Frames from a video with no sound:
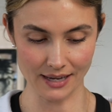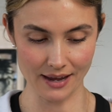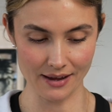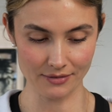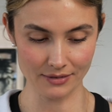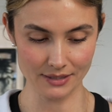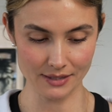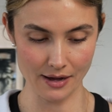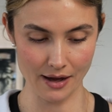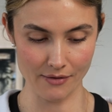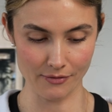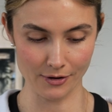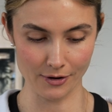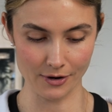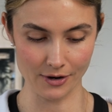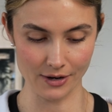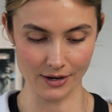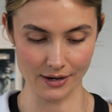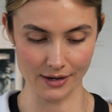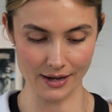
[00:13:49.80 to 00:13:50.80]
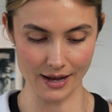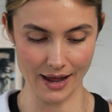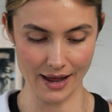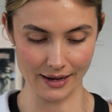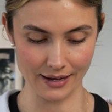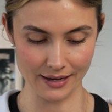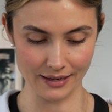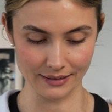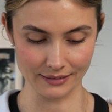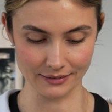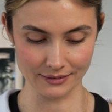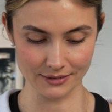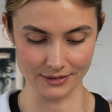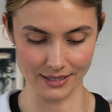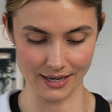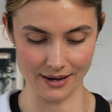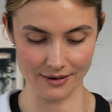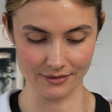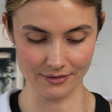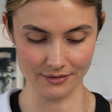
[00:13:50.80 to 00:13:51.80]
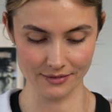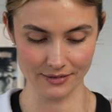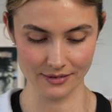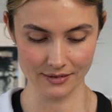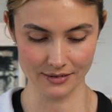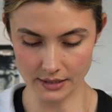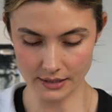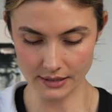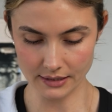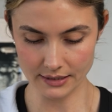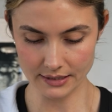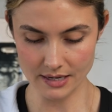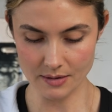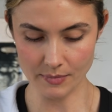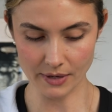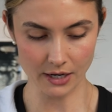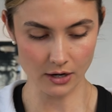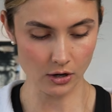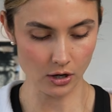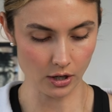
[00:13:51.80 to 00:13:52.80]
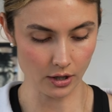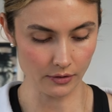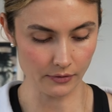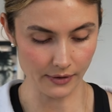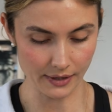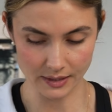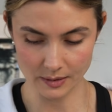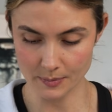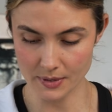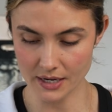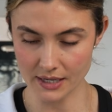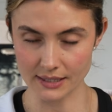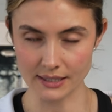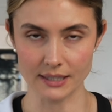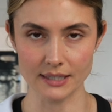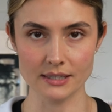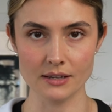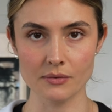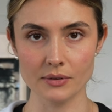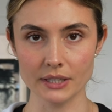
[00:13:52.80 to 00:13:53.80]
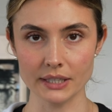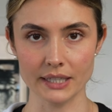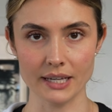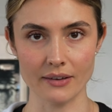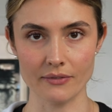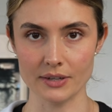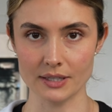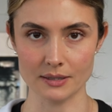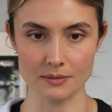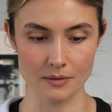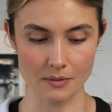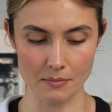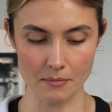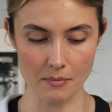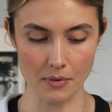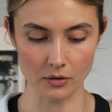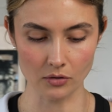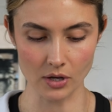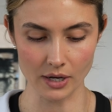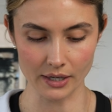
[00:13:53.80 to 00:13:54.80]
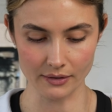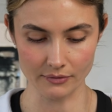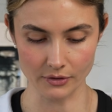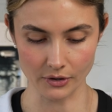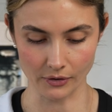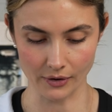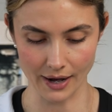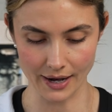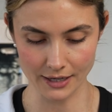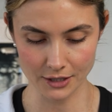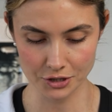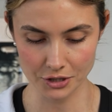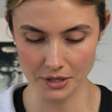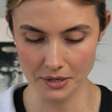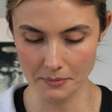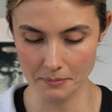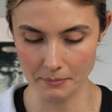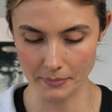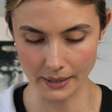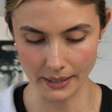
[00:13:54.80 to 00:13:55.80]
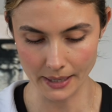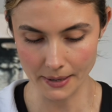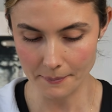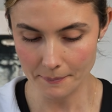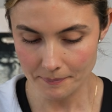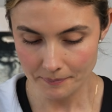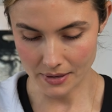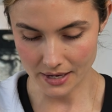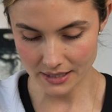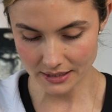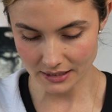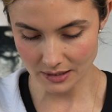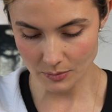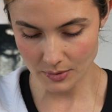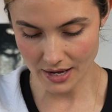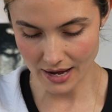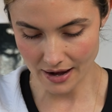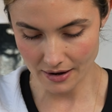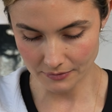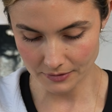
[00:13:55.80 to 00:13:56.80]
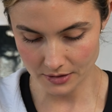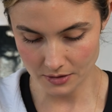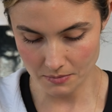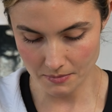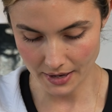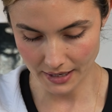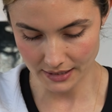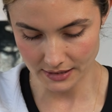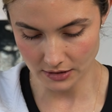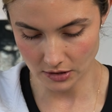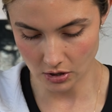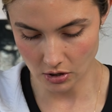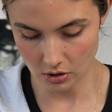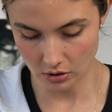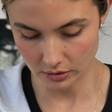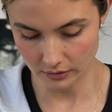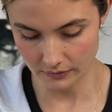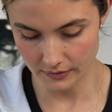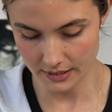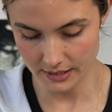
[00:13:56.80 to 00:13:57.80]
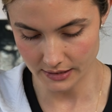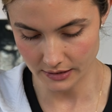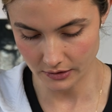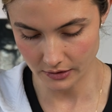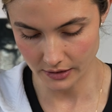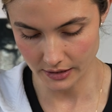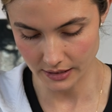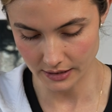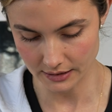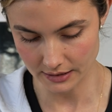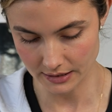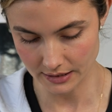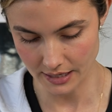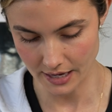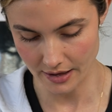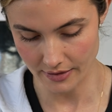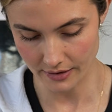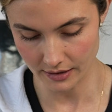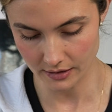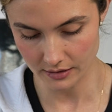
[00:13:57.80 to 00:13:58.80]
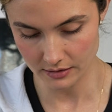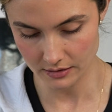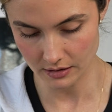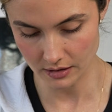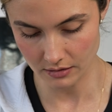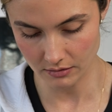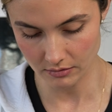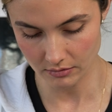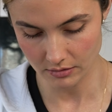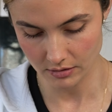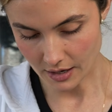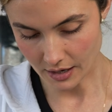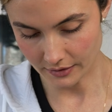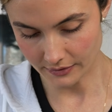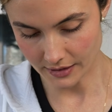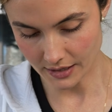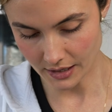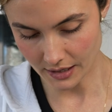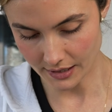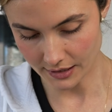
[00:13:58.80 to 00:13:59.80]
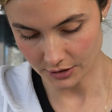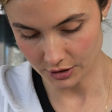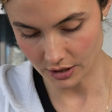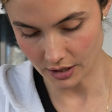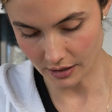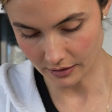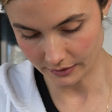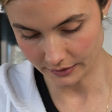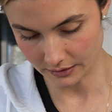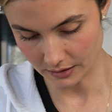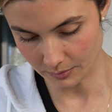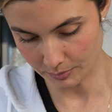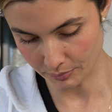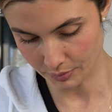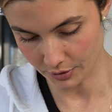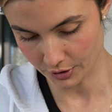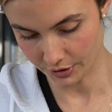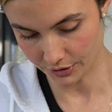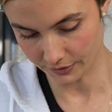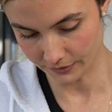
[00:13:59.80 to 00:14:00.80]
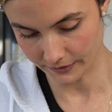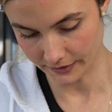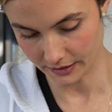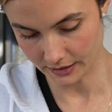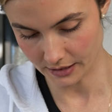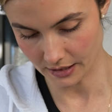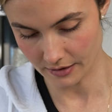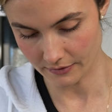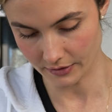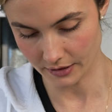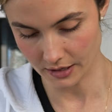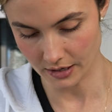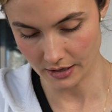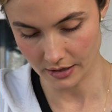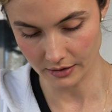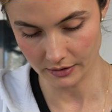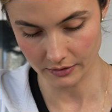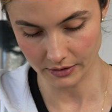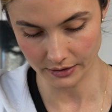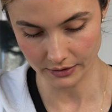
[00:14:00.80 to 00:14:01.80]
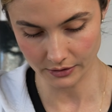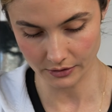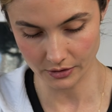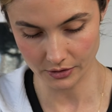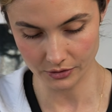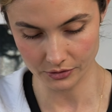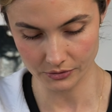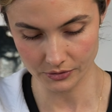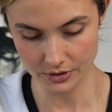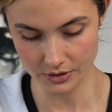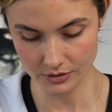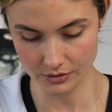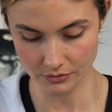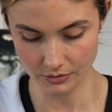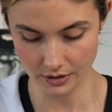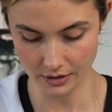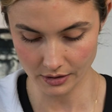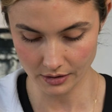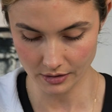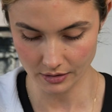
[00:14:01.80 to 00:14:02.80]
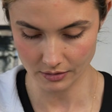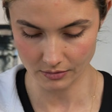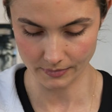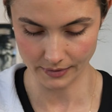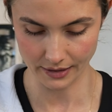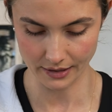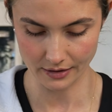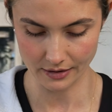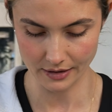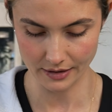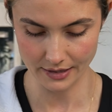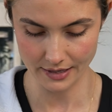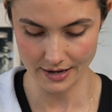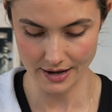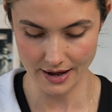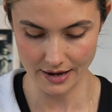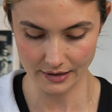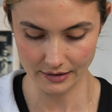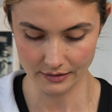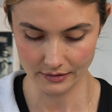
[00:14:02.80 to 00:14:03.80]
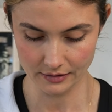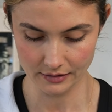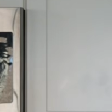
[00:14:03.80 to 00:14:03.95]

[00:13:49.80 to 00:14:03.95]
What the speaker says: I was never good at getting those out. Doesn't seem like a hard recipe because he doesn't really give us a lot of direction, but basically we have to mix all of these ingredients together. So I think I actually got like the perfect avocado at the grocery store. Oh my God, yeah.